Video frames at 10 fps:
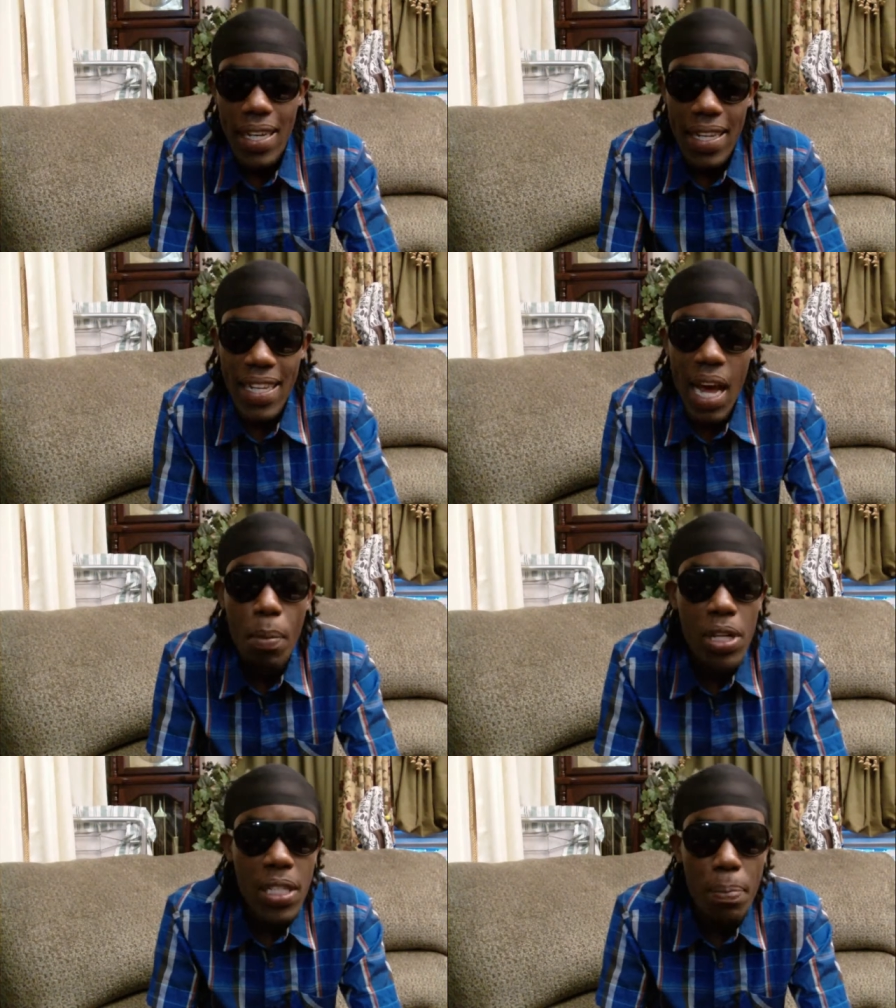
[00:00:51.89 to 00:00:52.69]

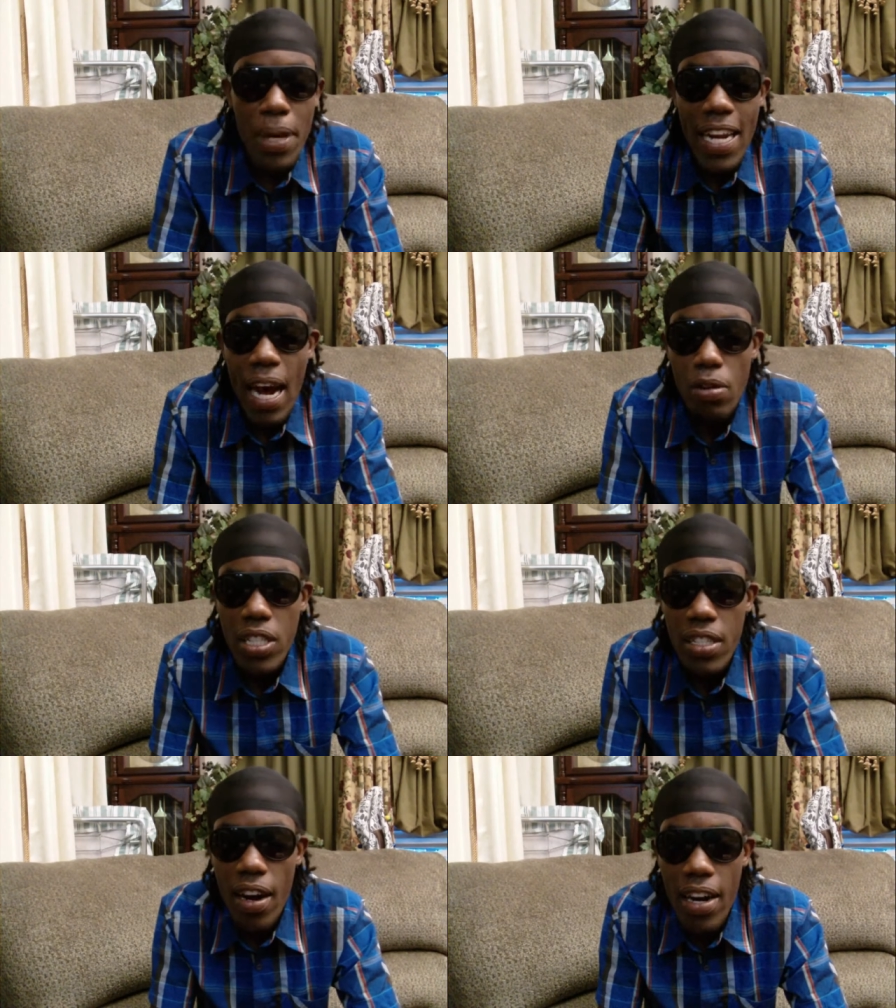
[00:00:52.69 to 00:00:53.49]
That must have been how it
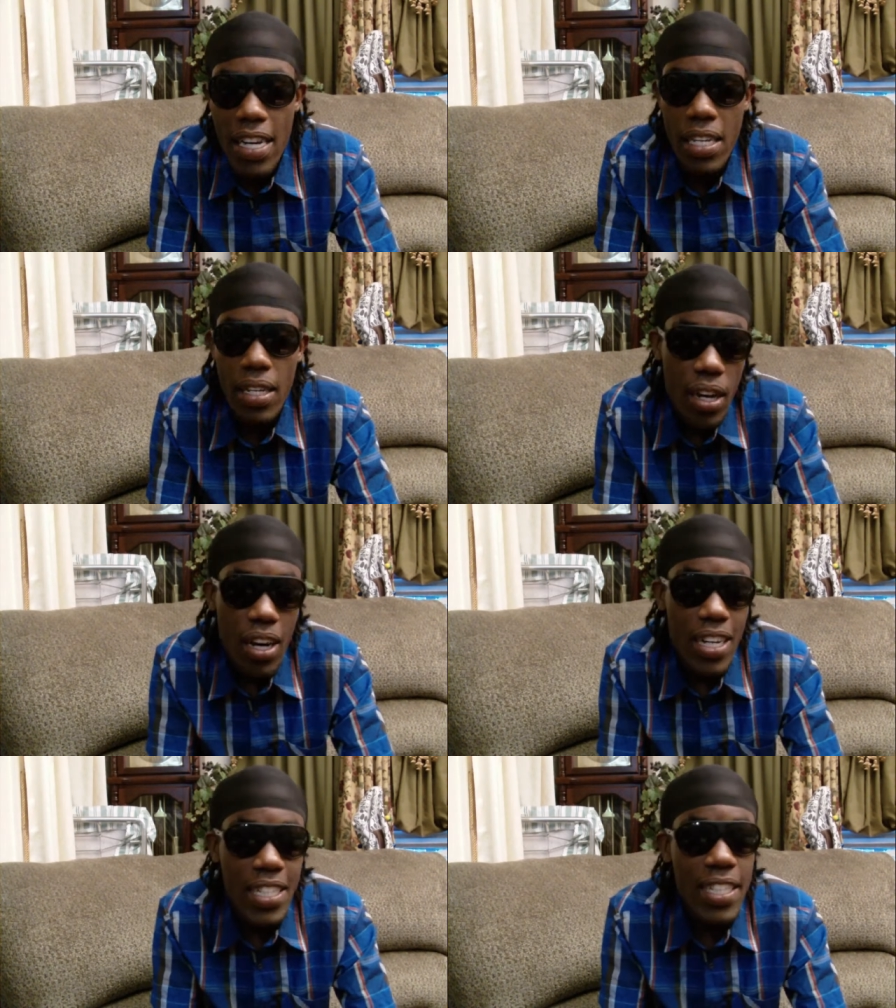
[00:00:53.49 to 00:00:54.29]
started.
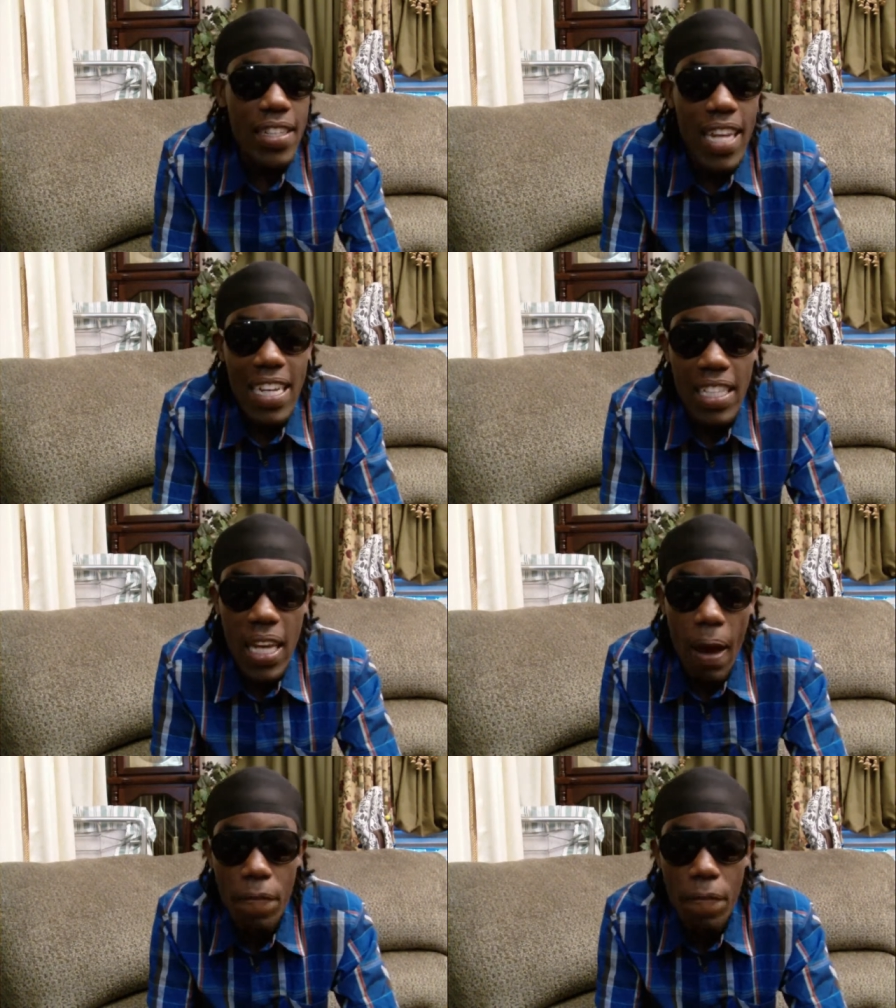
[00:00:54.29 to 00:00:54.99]
Until next time,